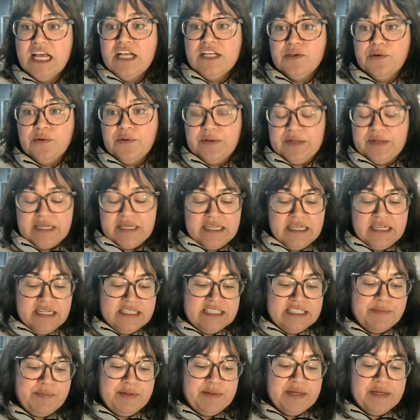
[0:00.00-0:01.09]
So
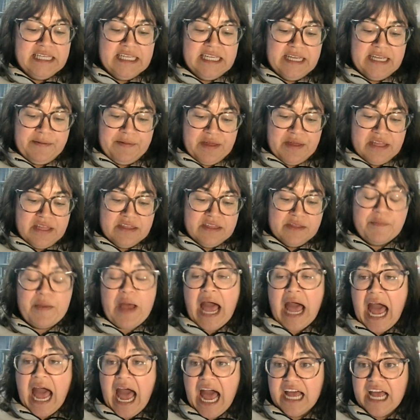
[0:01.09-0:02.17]
typically in the
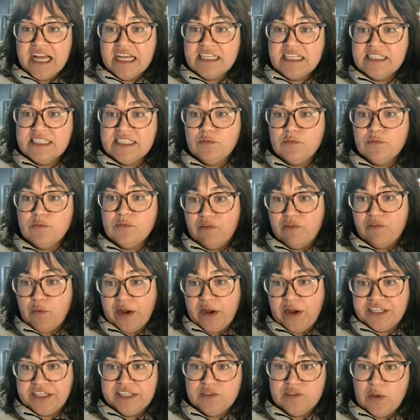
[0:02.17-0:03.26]
past, if
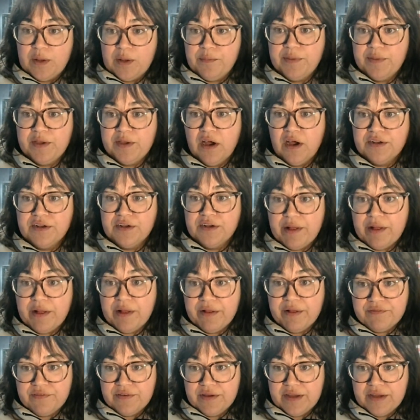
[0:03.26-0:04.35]
questions went beyond
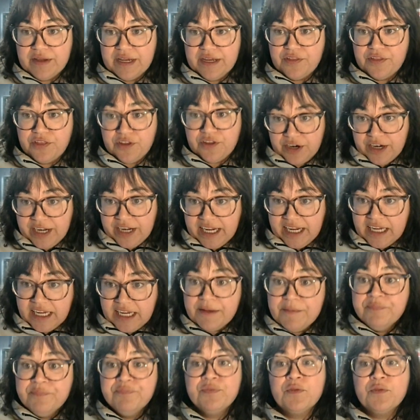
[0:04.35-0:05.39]
12:30,